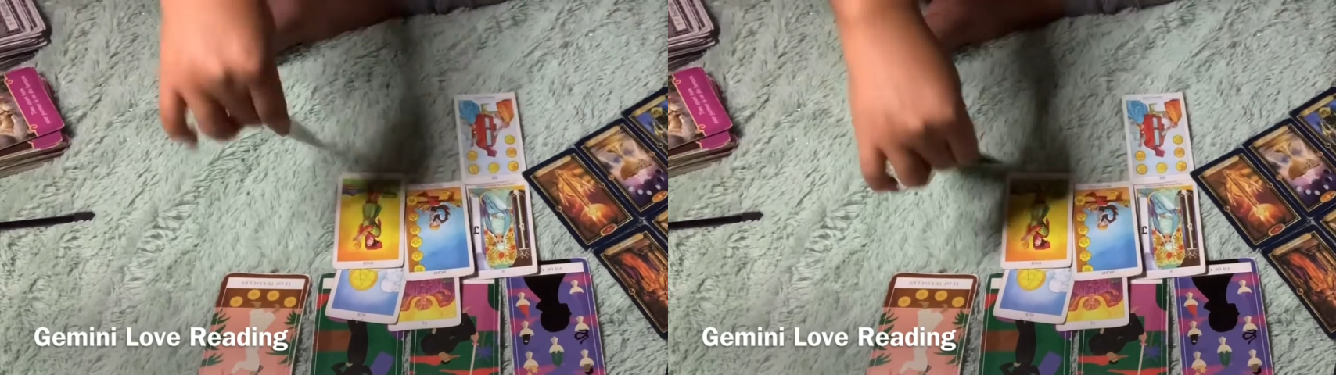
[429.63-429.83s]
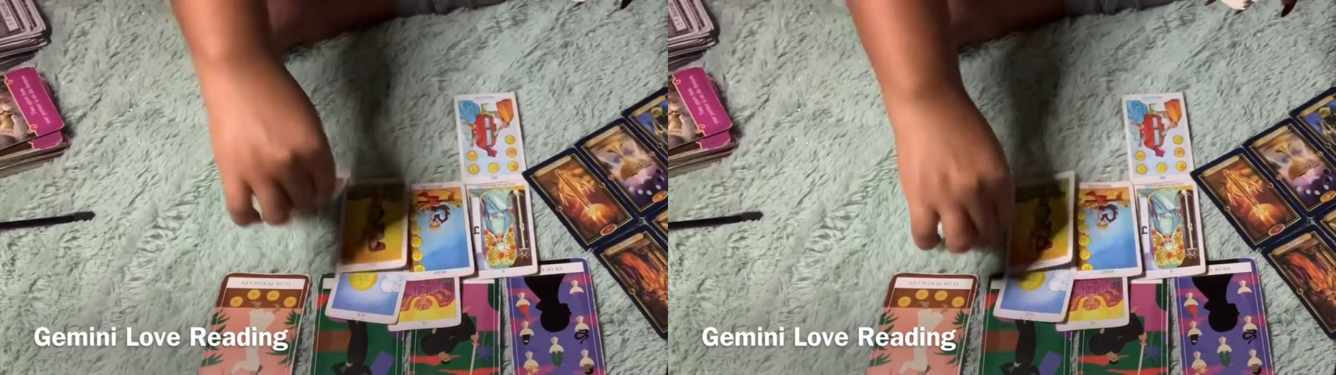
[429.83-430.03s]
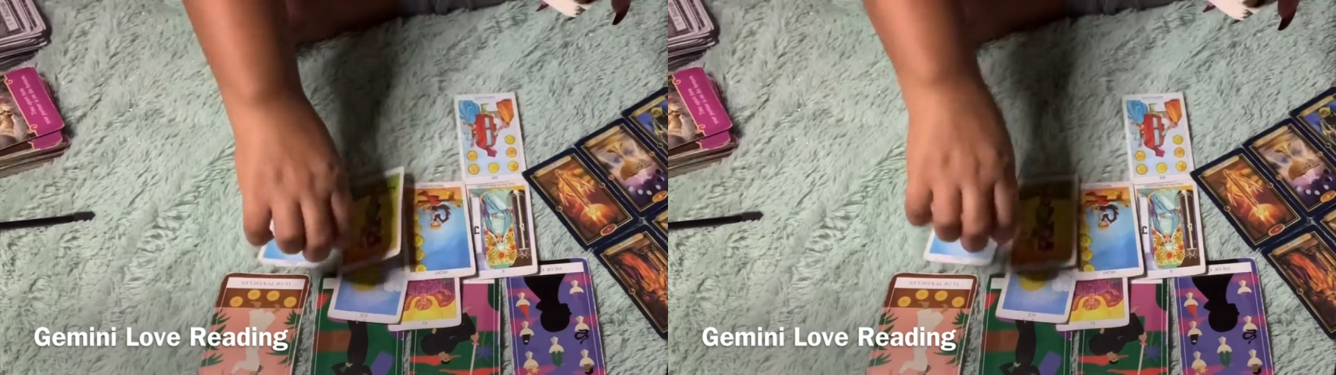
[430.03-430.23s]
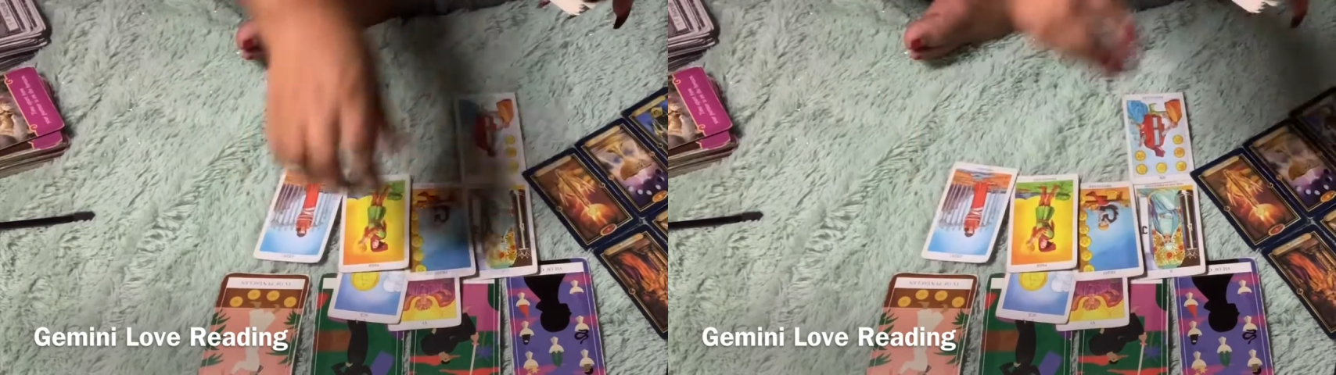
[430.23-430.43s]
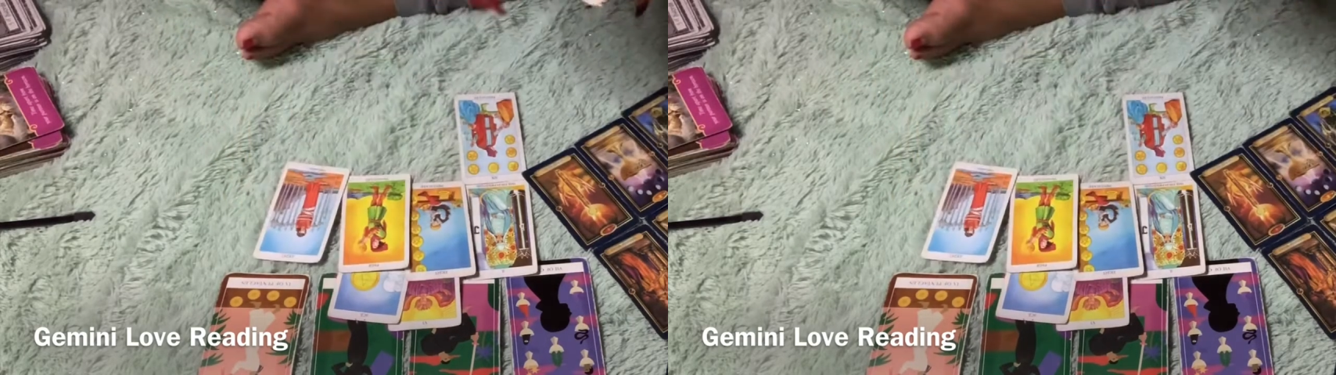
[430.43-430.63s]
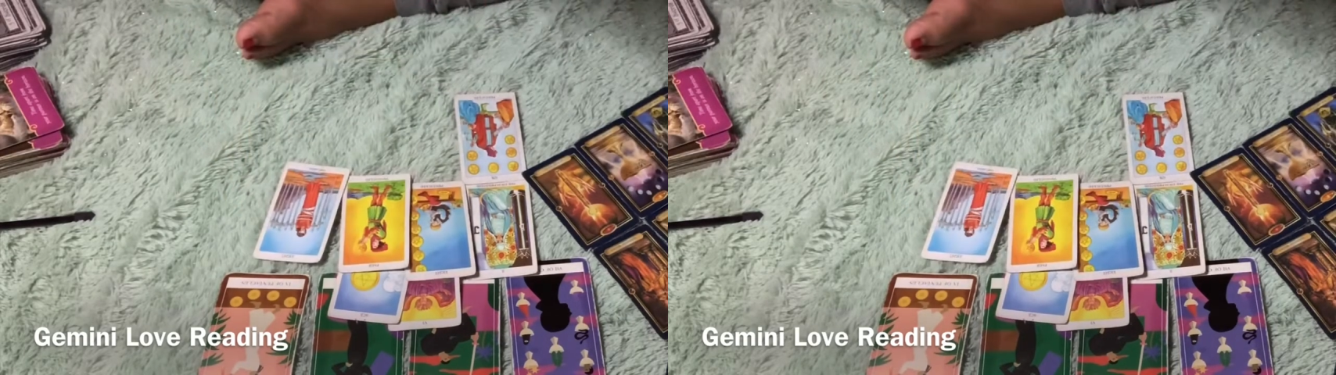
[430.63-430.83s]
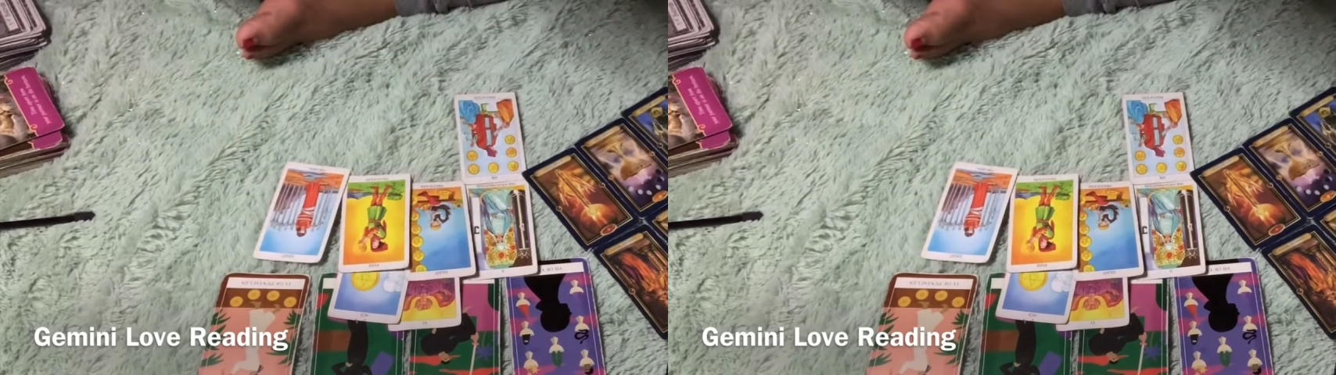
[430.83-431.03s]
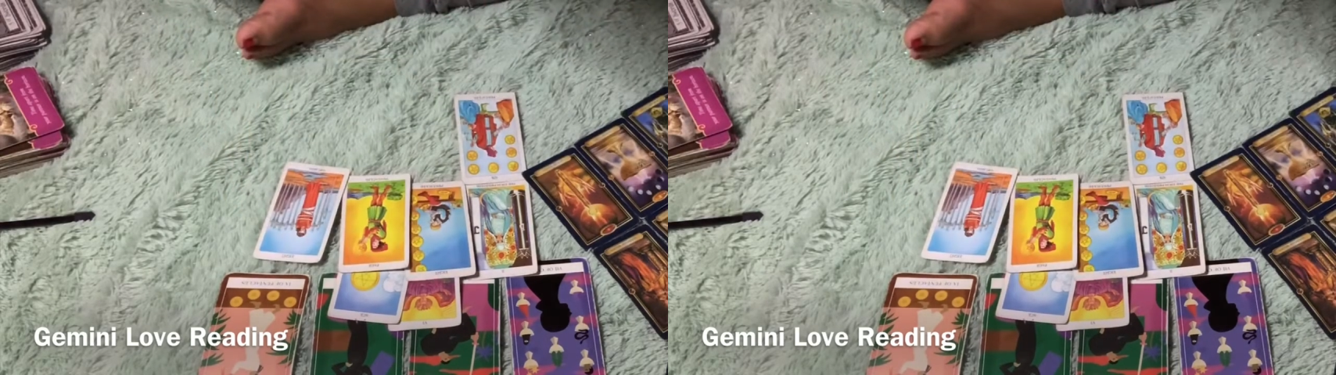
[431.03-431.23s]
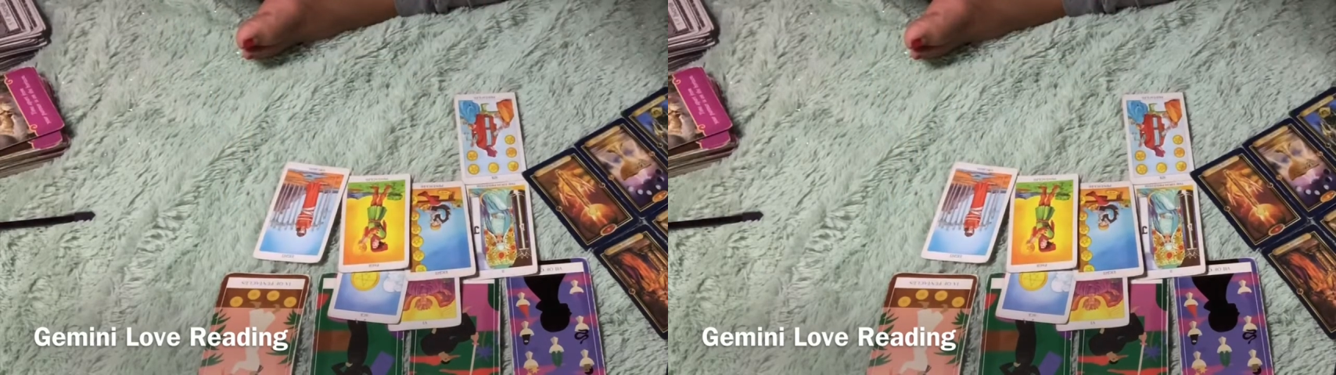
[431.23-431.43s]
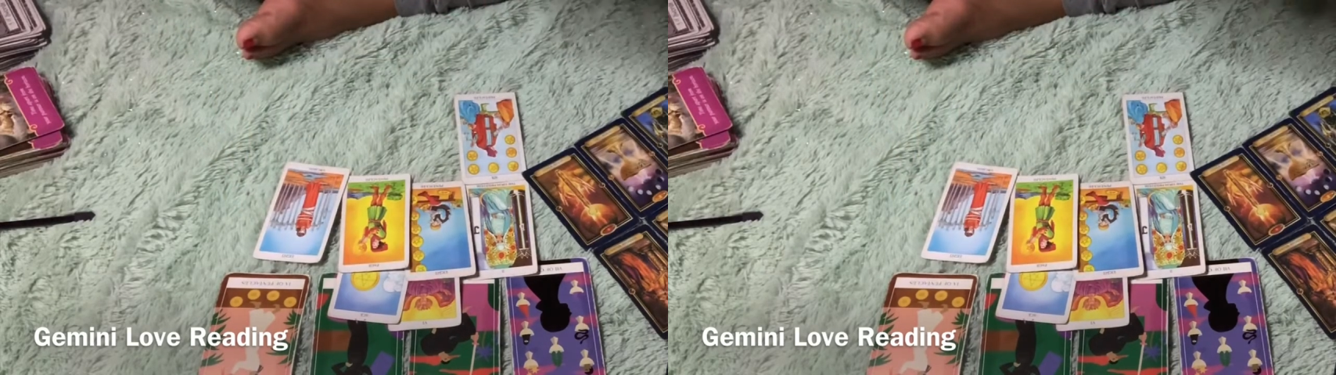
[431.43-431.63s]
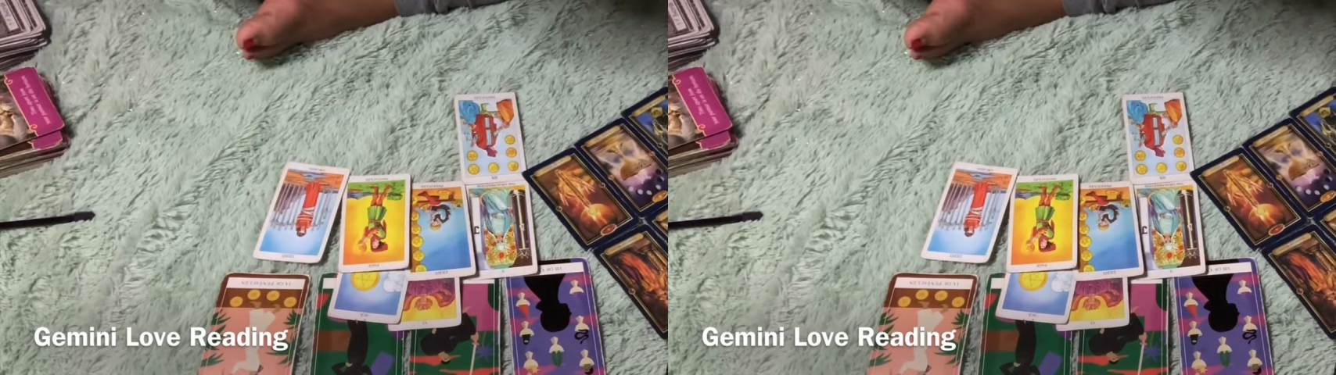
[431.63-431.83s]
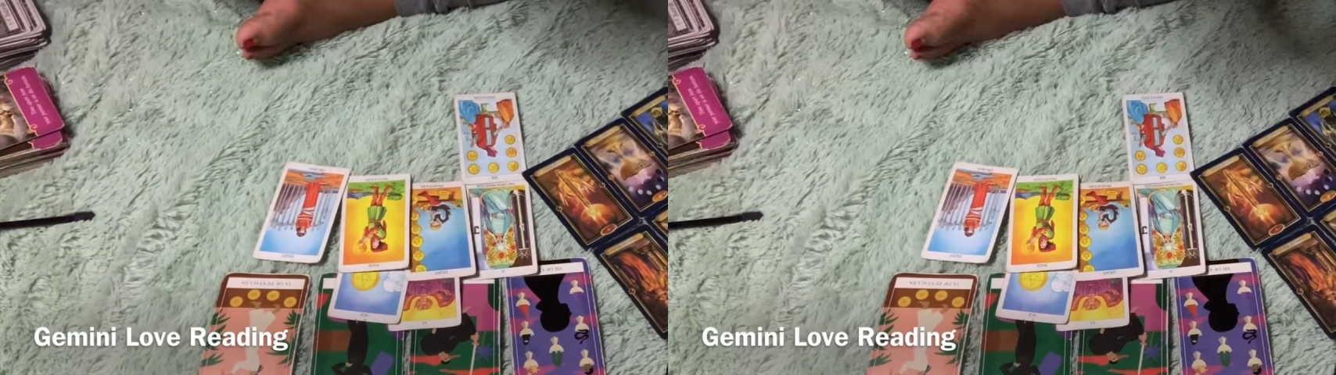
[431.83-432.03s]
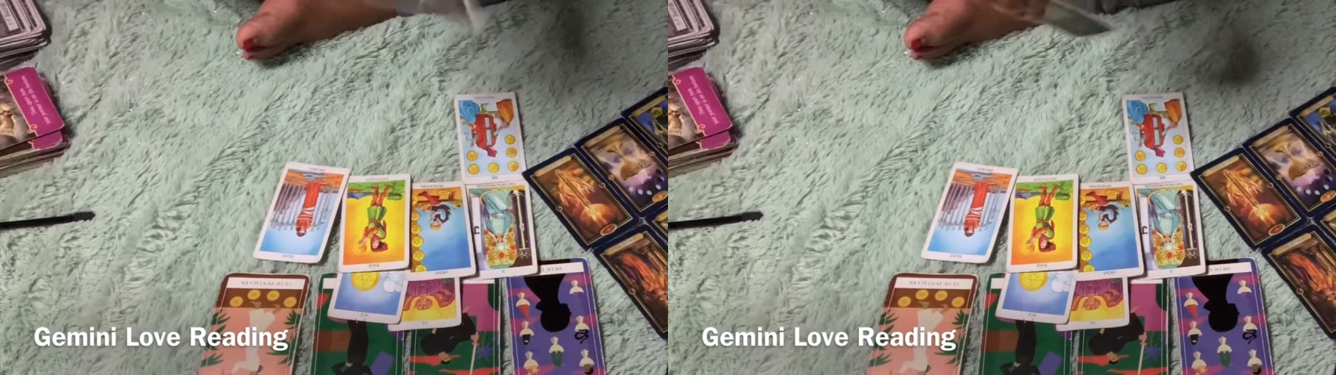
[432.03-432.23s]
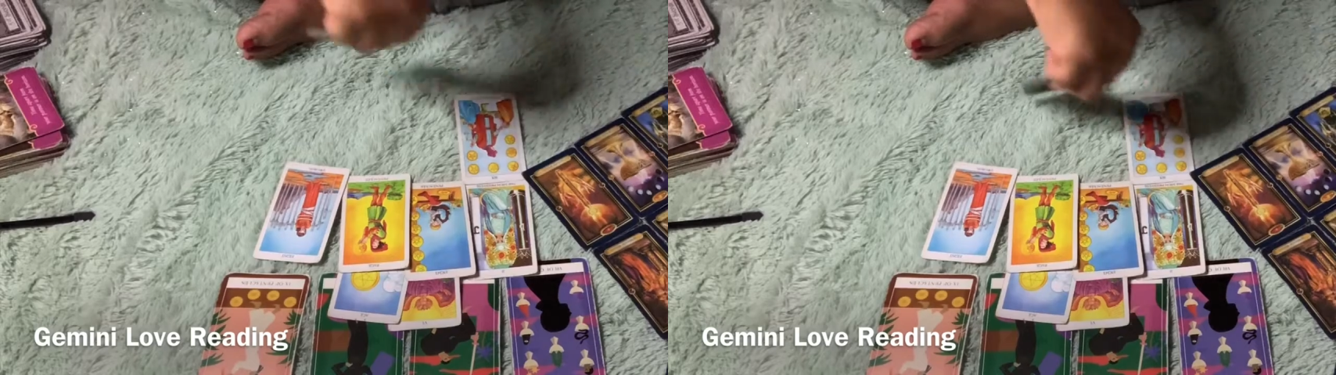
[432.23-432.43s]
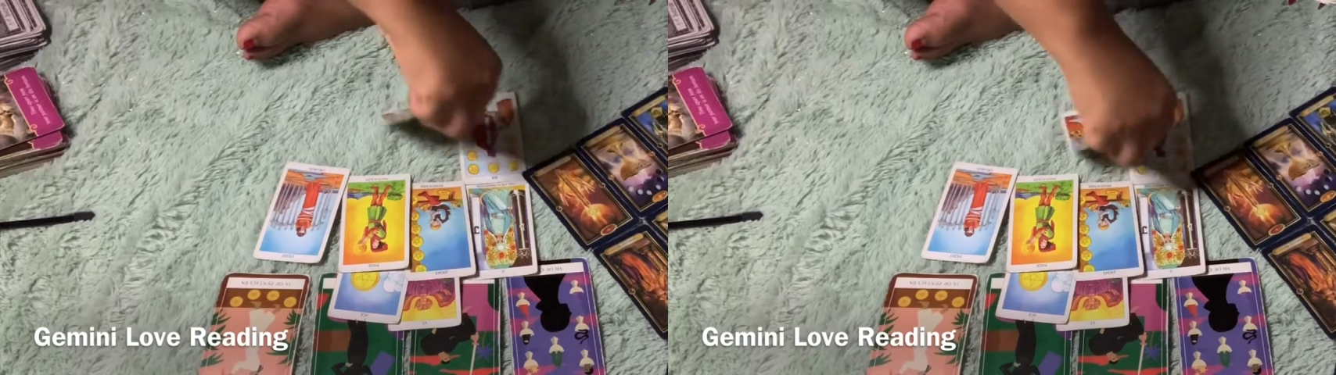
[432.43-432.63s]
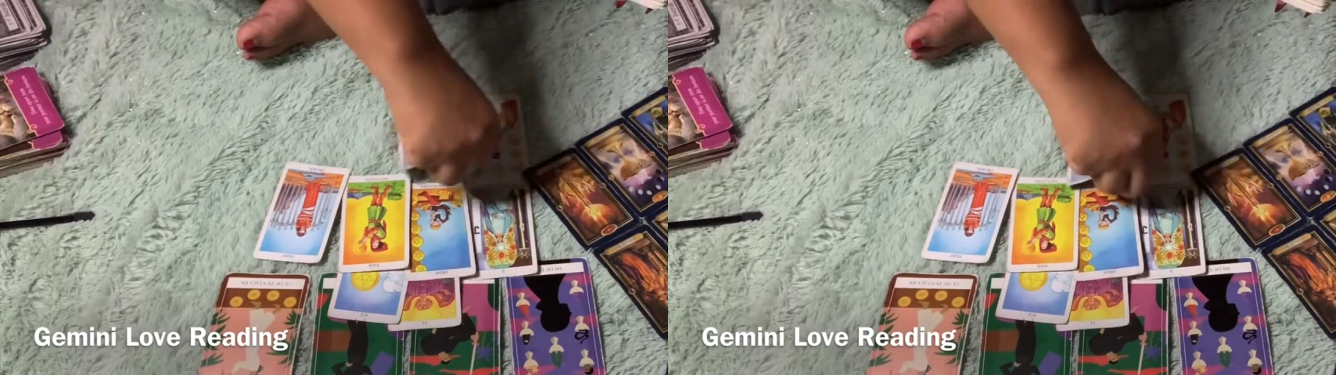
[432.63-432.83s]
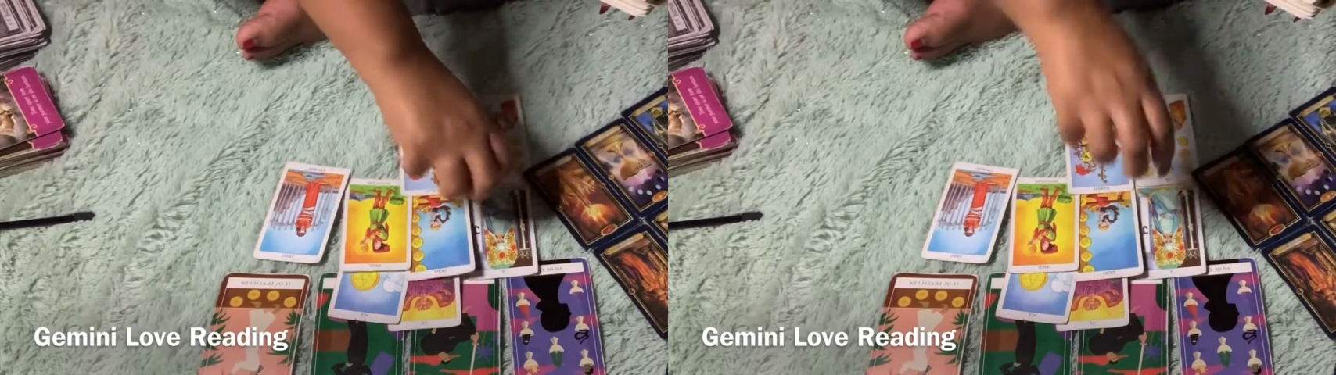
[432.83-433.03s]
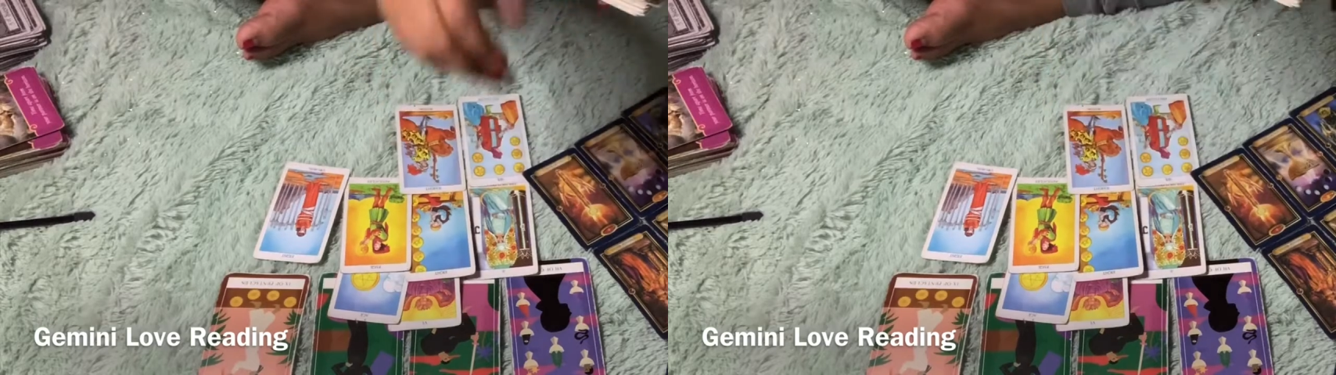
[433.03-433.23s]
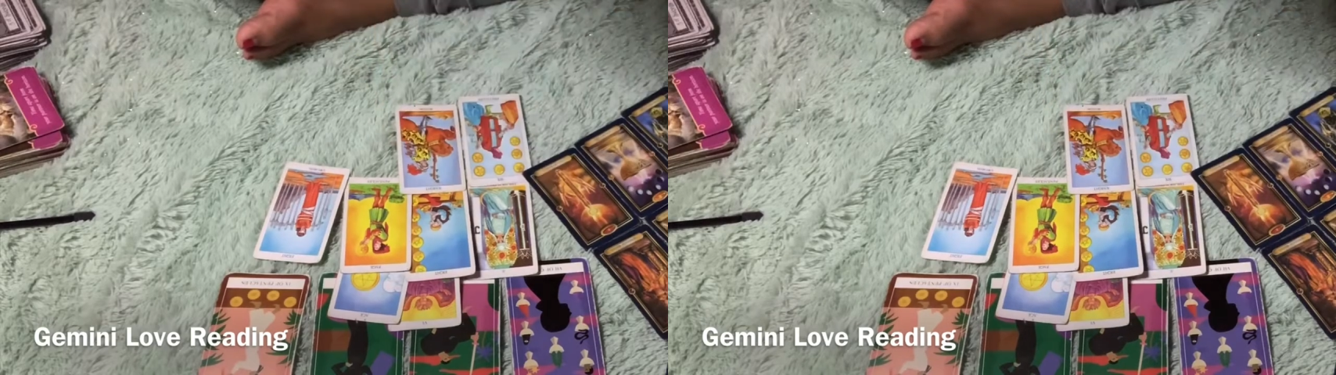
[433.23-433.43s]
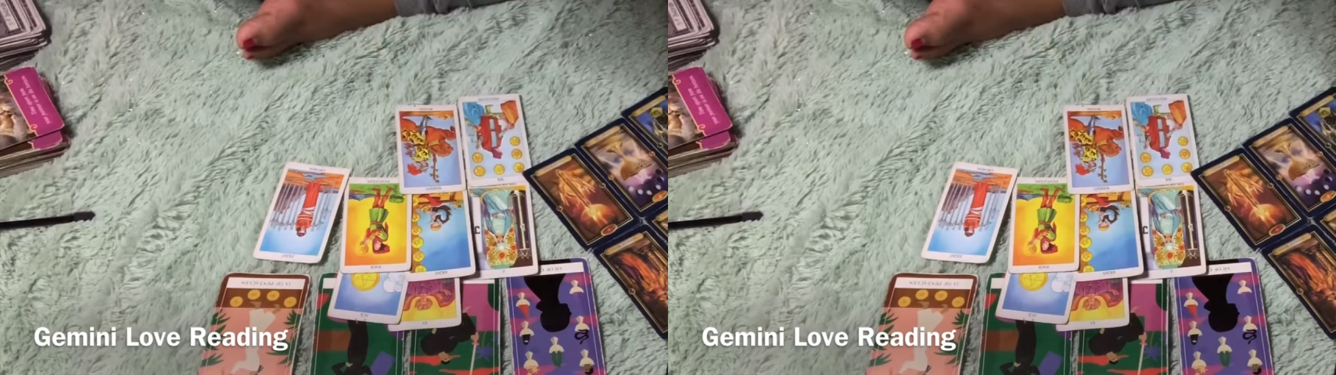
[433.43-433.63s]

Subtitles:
No face is visible, so there are no lips to read.